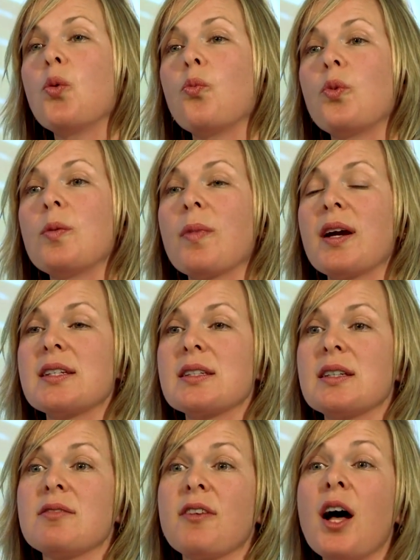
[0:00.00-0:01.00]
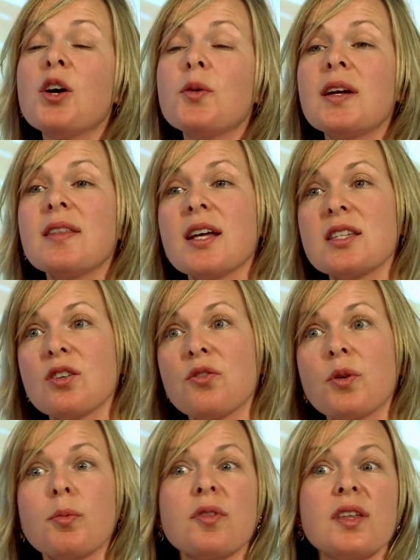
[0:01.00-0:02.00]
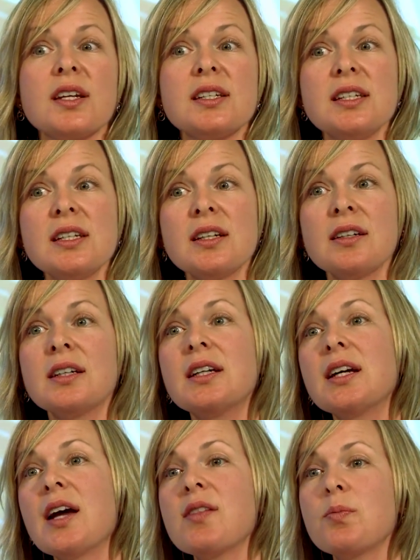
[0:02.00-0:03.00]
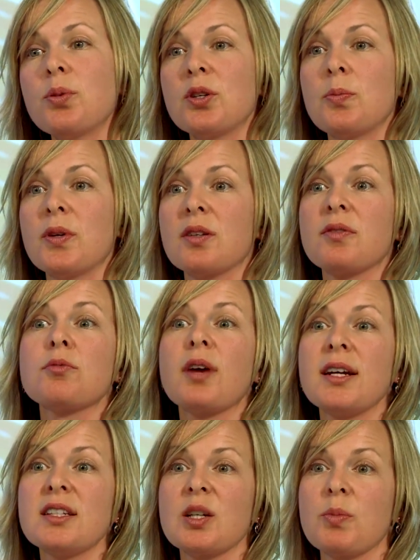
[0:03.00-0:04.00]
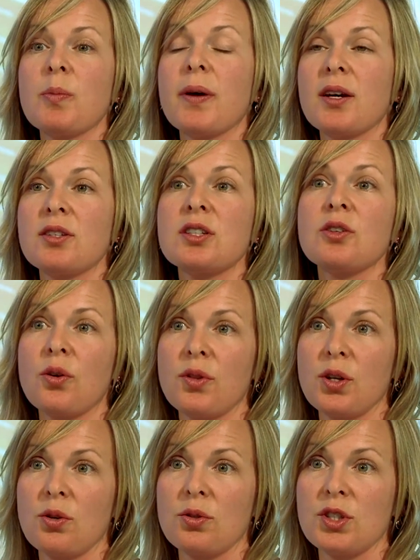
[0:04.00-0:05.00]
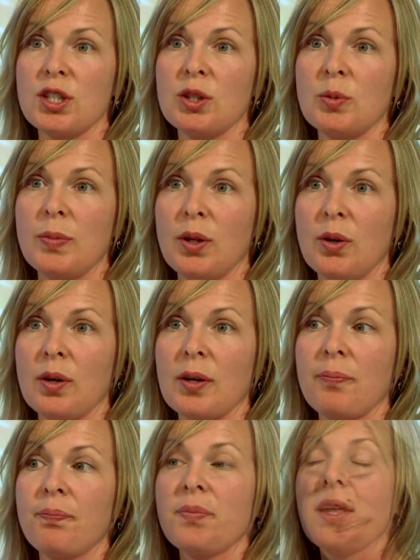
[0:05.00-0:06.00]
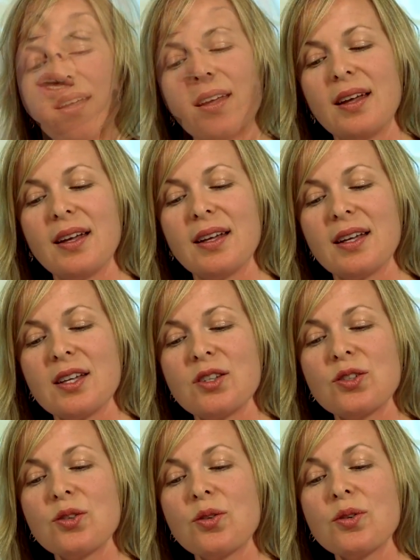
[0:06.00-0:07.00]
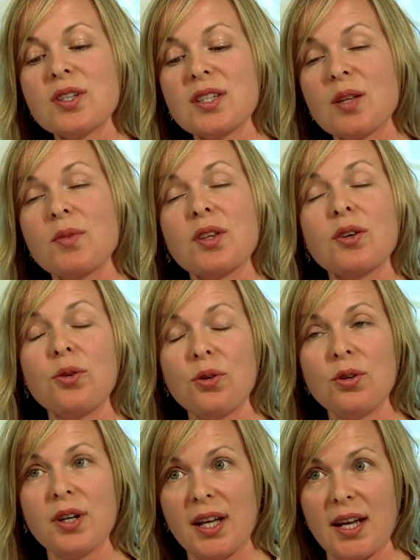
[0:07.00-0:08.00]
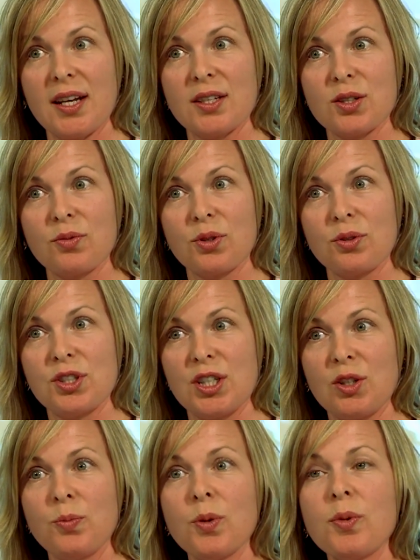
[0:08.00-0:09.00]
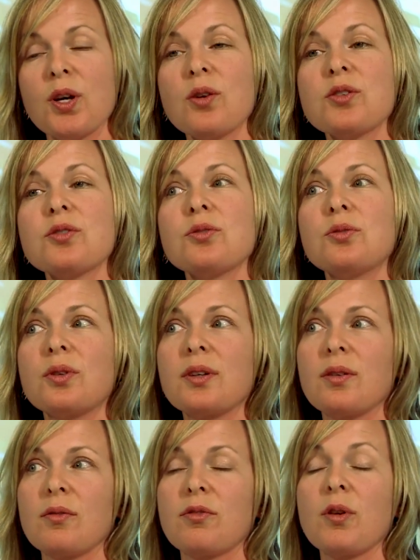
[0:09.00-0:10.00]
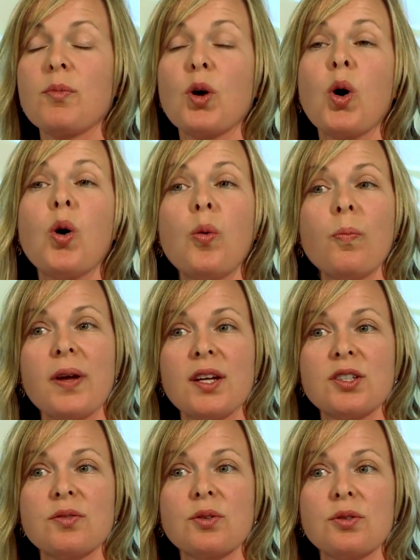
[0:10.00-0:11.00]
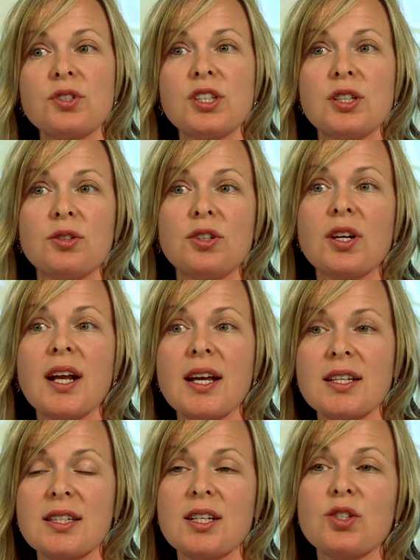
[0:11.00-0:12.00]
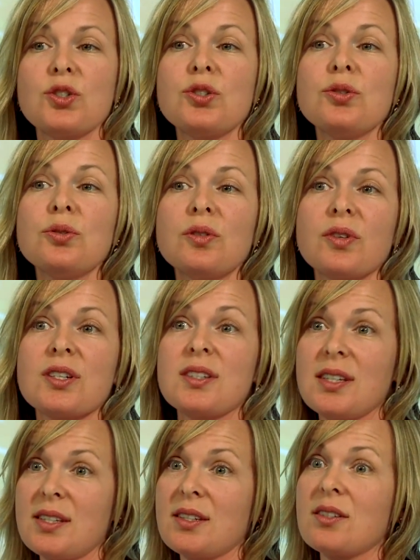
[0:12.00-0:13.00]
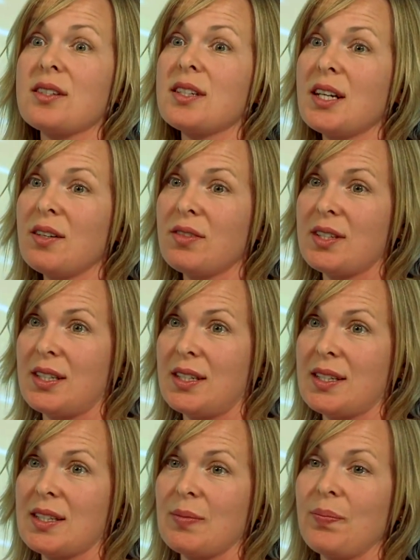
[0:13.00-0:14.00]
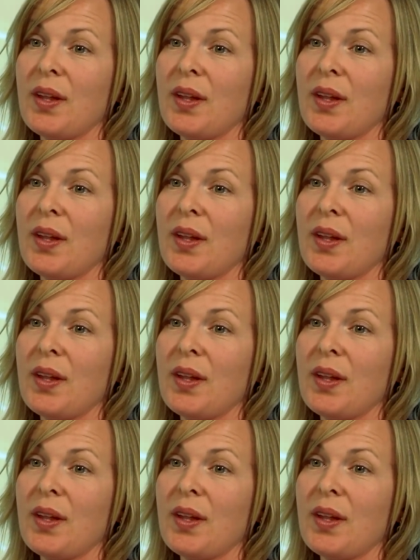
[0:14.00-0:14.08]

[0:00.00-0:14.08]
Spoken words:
we might evaluate that software within EDINA and then put a bit of a write-up about it on the GoGeo blog. So those are some of the core areas of GoGeo, but we also, from the homepage of GoGeo, you can access two of our sister services.